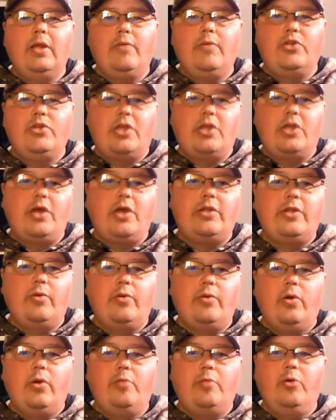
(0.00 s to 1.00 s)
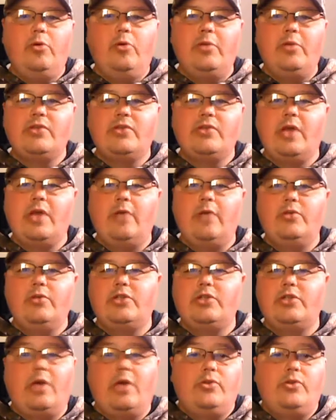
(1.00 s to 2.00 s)
which I thought they were going to pull me aside,
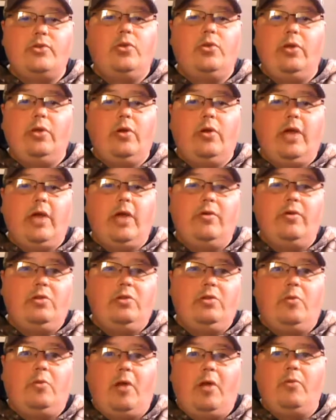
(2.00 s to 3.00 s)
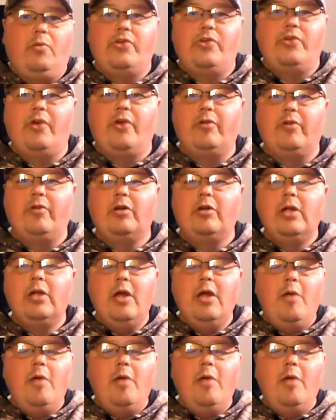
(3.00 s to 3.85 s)
which I was totally okay with, no problem whatsoever.